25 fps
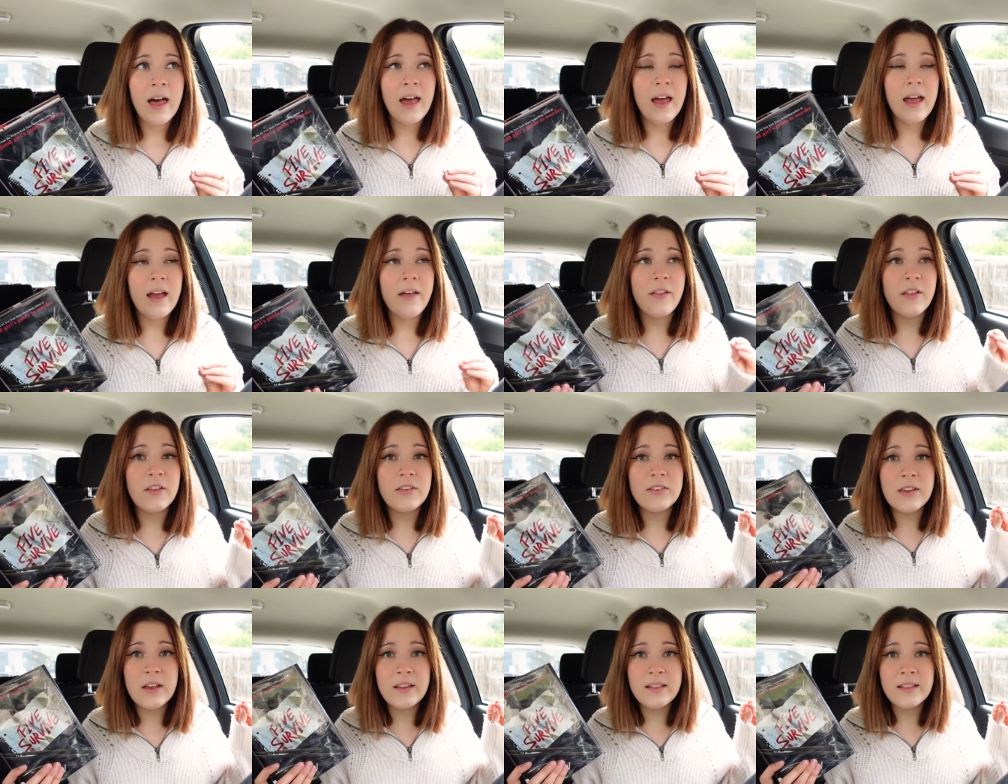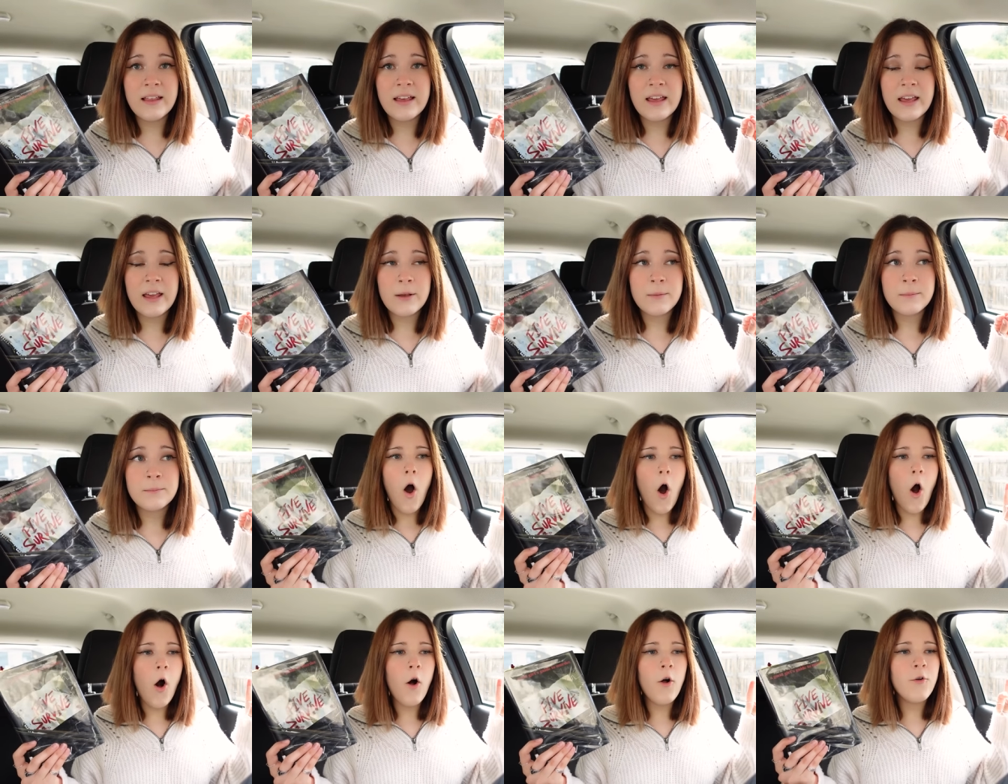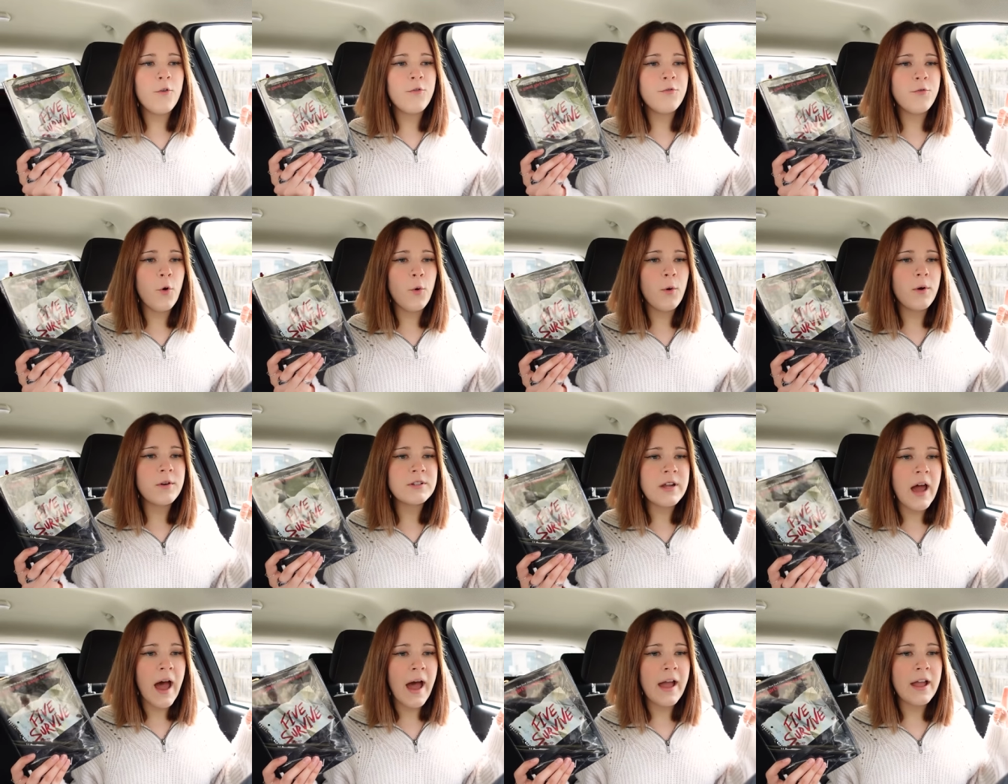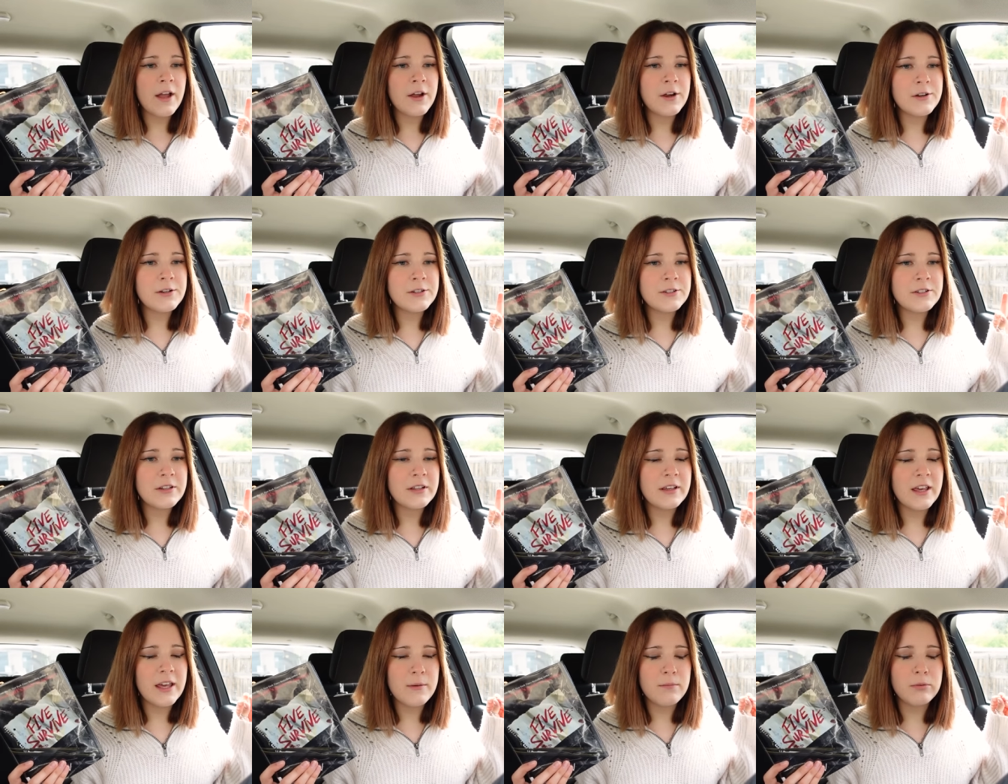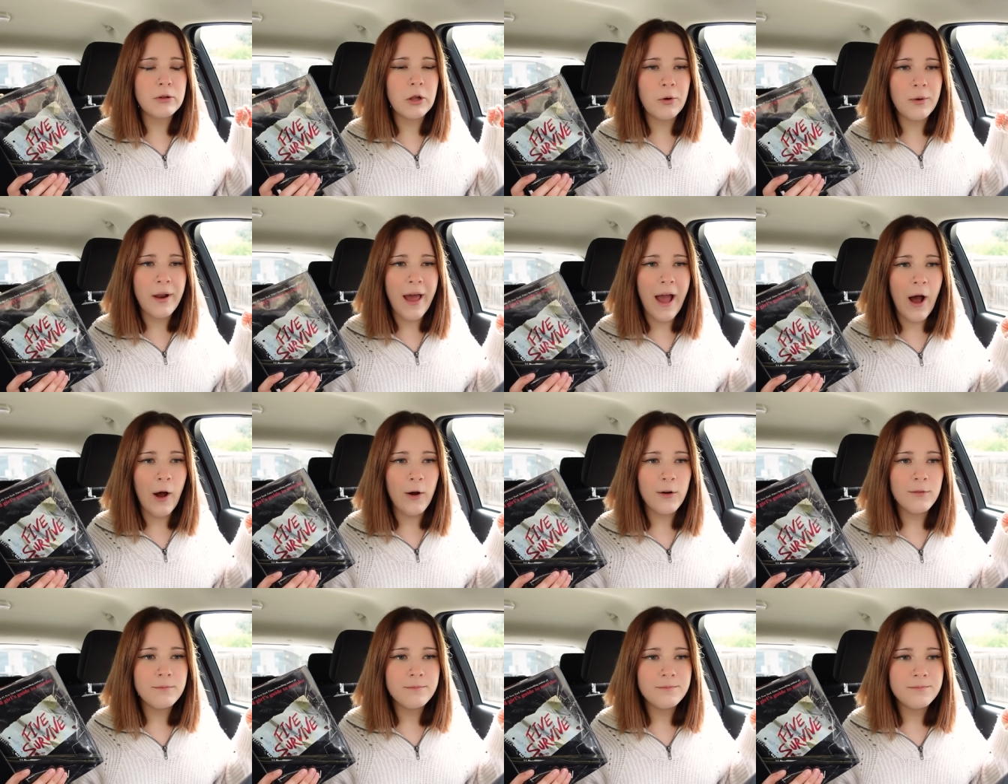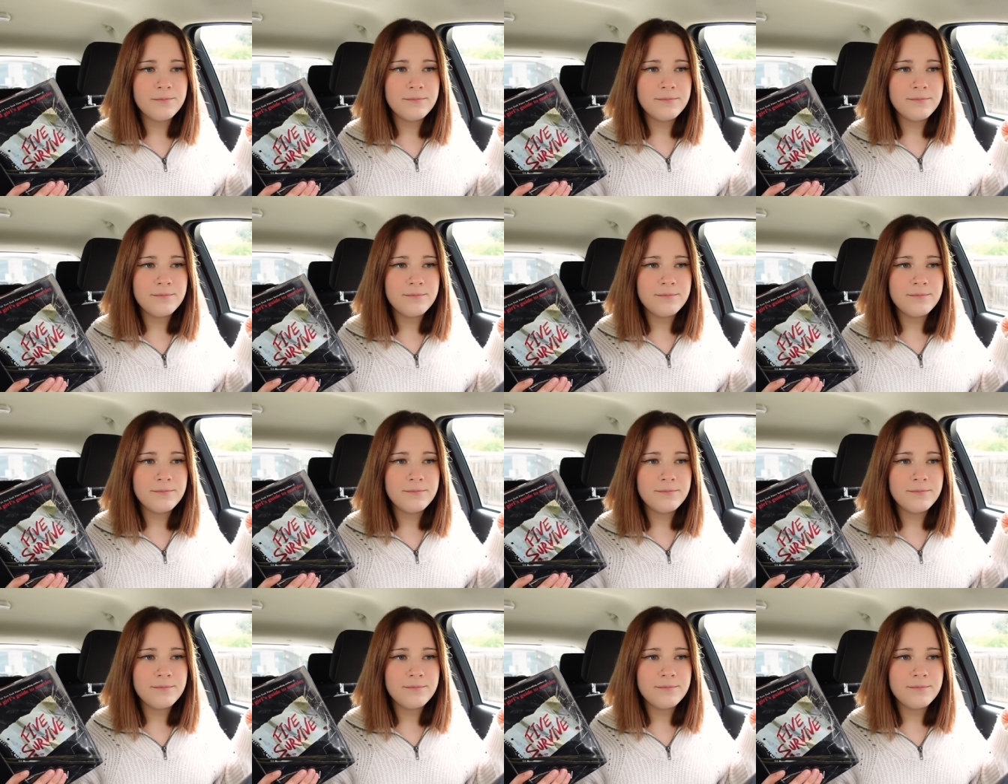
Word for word: and then suddenly all four tires get blown out,